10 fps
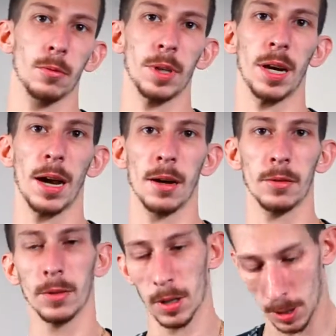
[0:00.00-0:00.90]
We
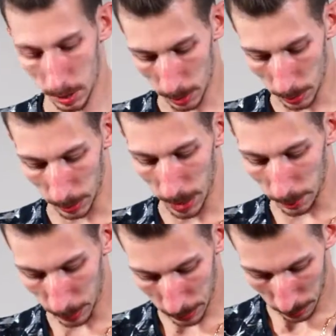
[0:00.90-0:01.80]
have a
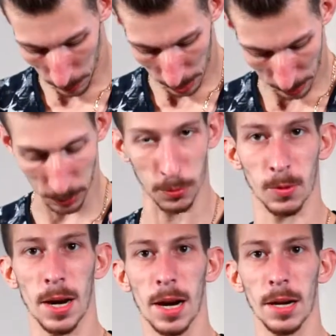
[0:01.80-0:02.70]
lavalier mic is
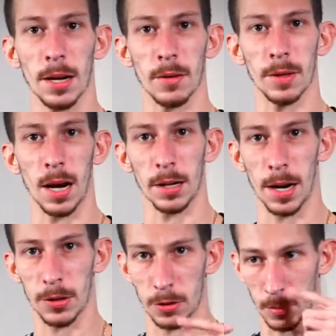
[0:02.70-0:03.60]
ran. I've got an
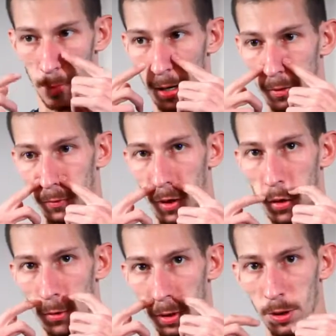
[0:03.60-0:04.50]
actual
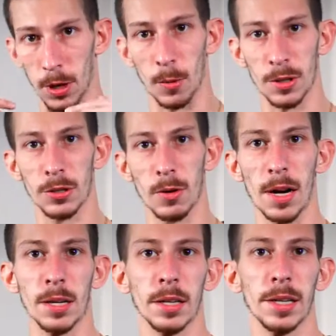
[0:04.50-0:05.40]
microphone going
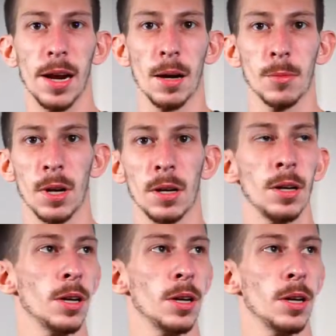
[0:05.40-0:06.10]
straight into the camera.